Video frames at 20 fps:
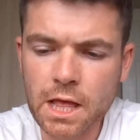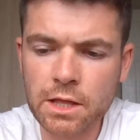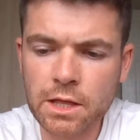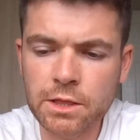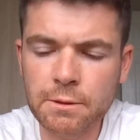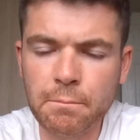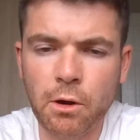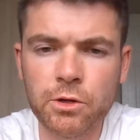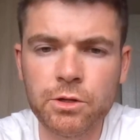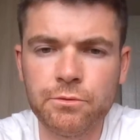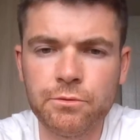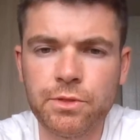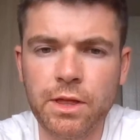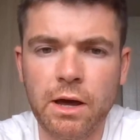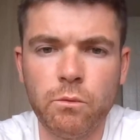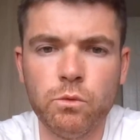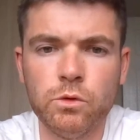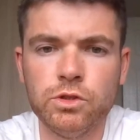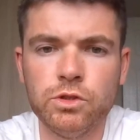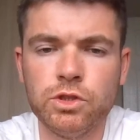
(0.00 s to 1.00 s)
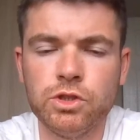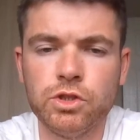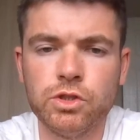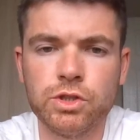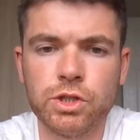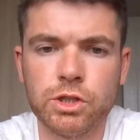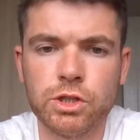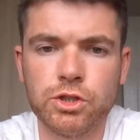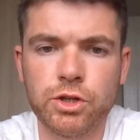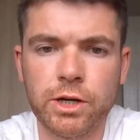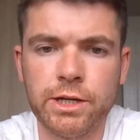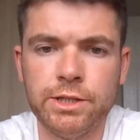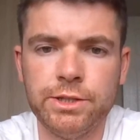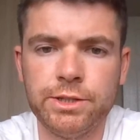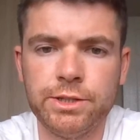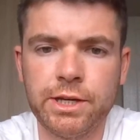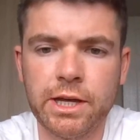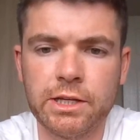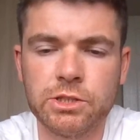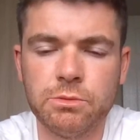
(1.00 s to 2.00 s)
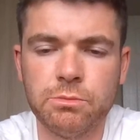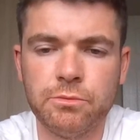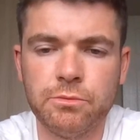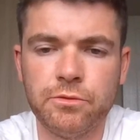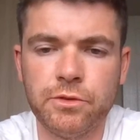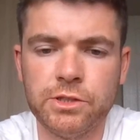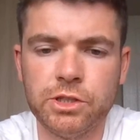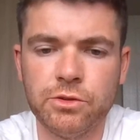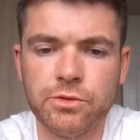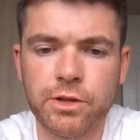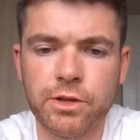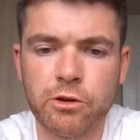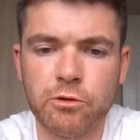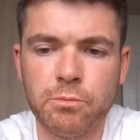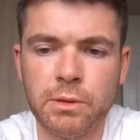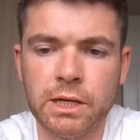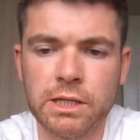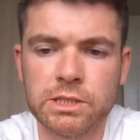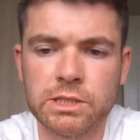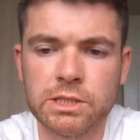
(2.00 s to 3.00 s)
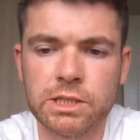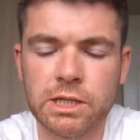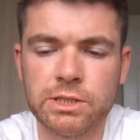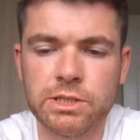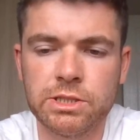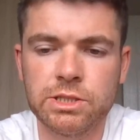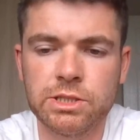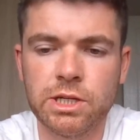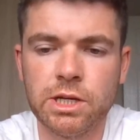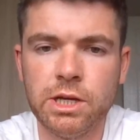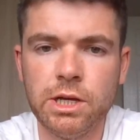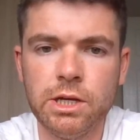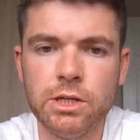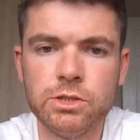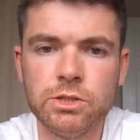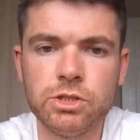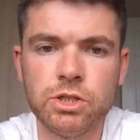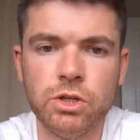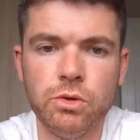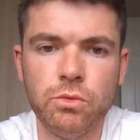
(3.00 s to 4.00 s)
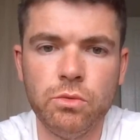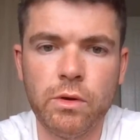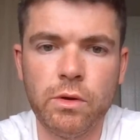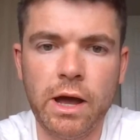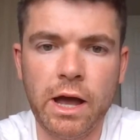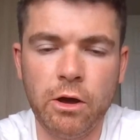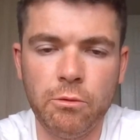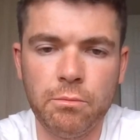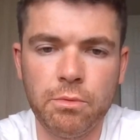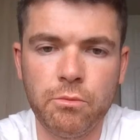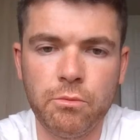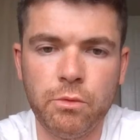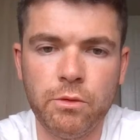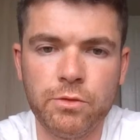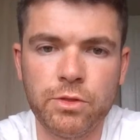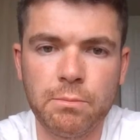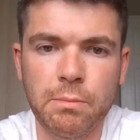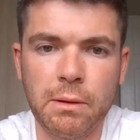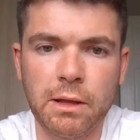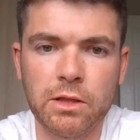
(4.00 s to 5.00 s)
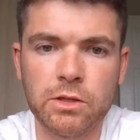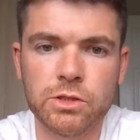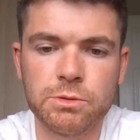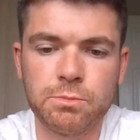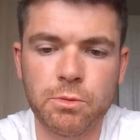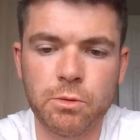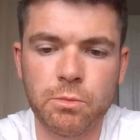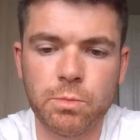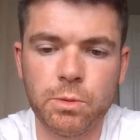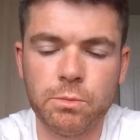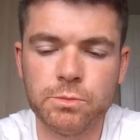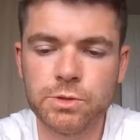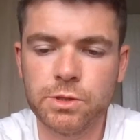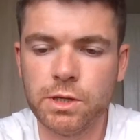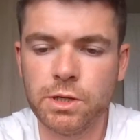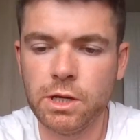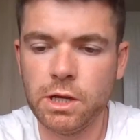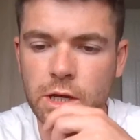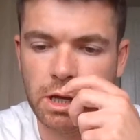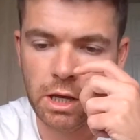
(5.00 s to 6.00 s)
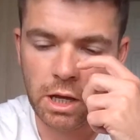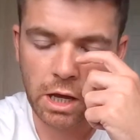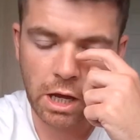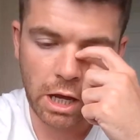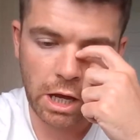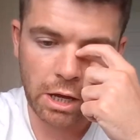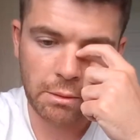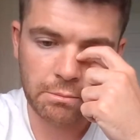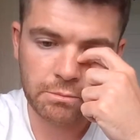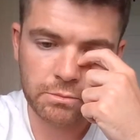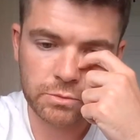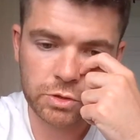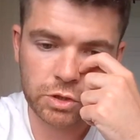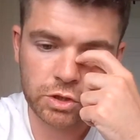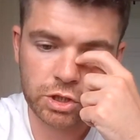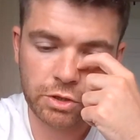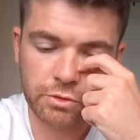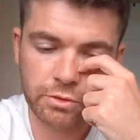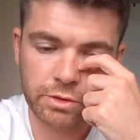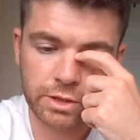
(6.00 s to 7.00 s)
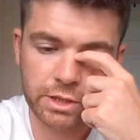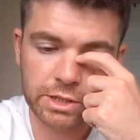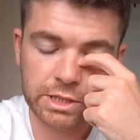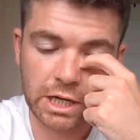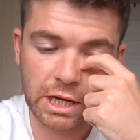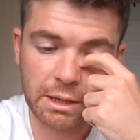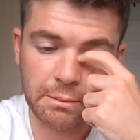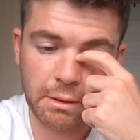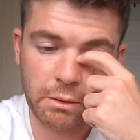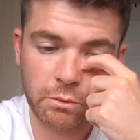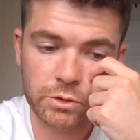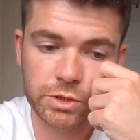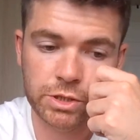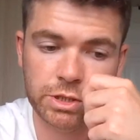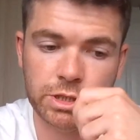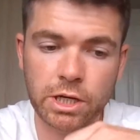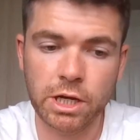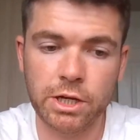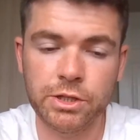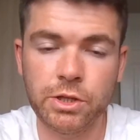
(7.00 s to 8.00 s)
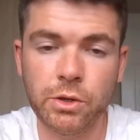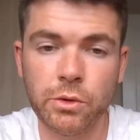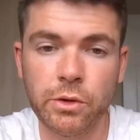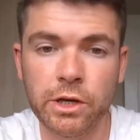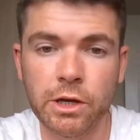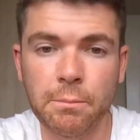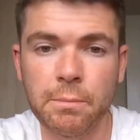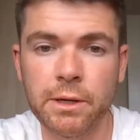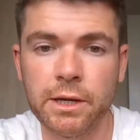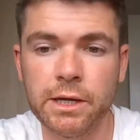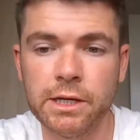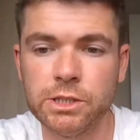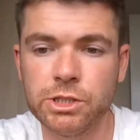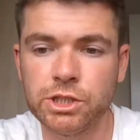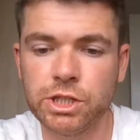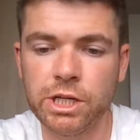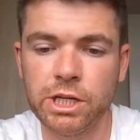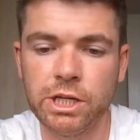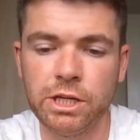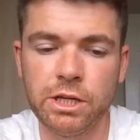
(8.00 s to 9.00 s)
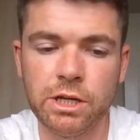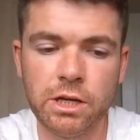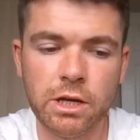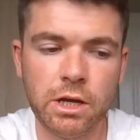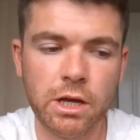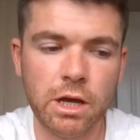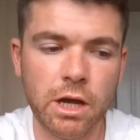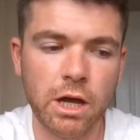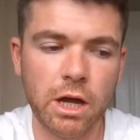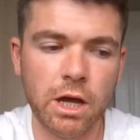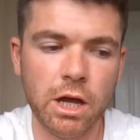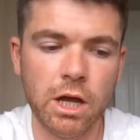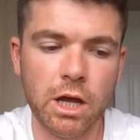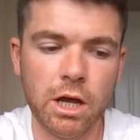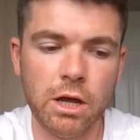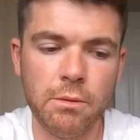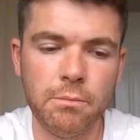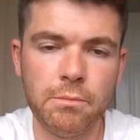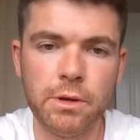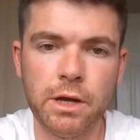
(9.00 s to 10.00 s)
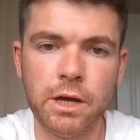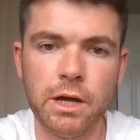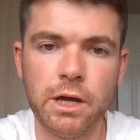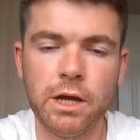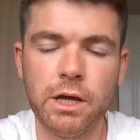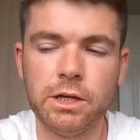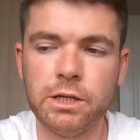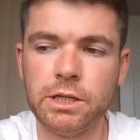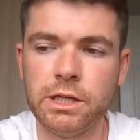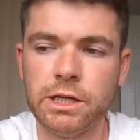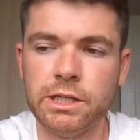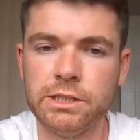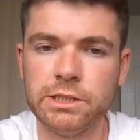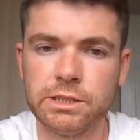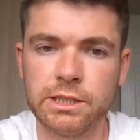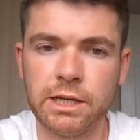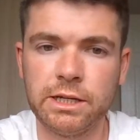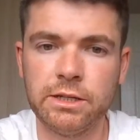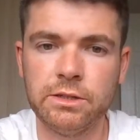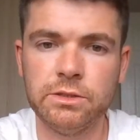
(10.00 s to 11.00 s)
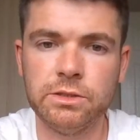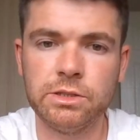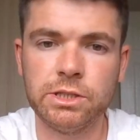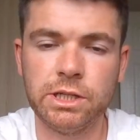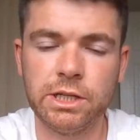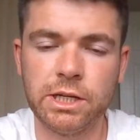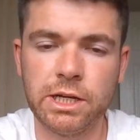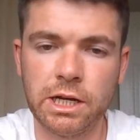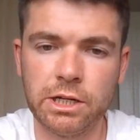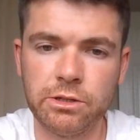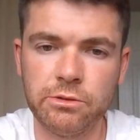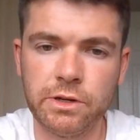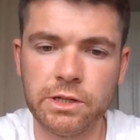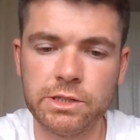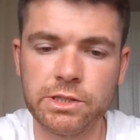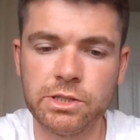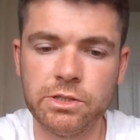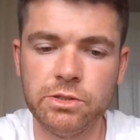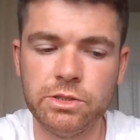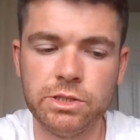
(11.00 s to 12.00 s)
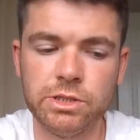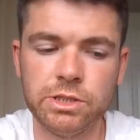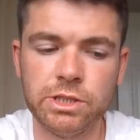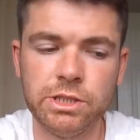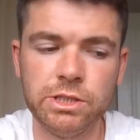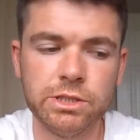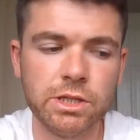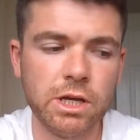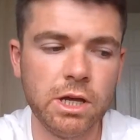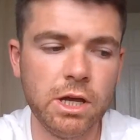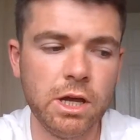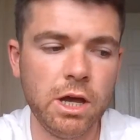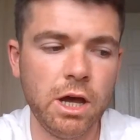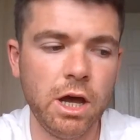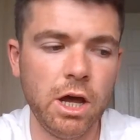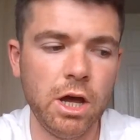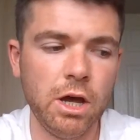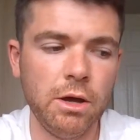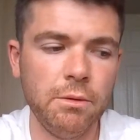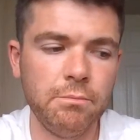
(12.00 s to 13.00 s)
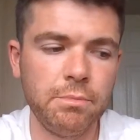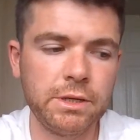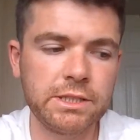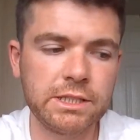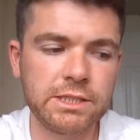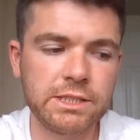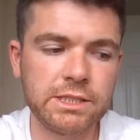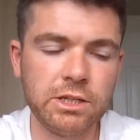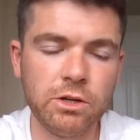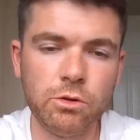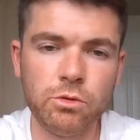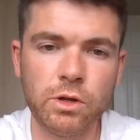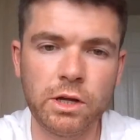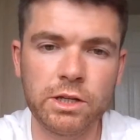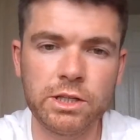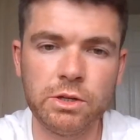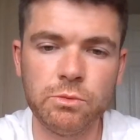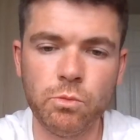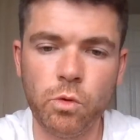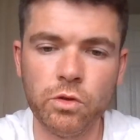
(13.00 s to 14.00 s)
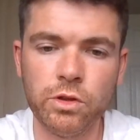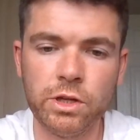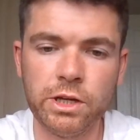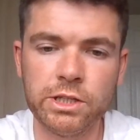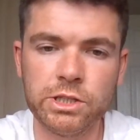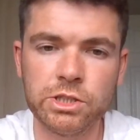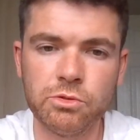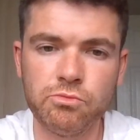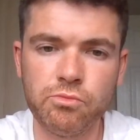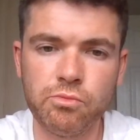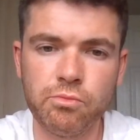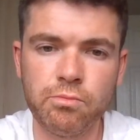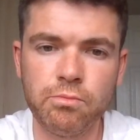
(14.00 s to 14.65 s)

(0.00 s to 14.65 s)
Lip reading: And the point of that was just to try and get some physiotherapy exercises to help with the balance problems. So during this time, I was doing a PhD in science in cardiovascular disease, because I didn't want it to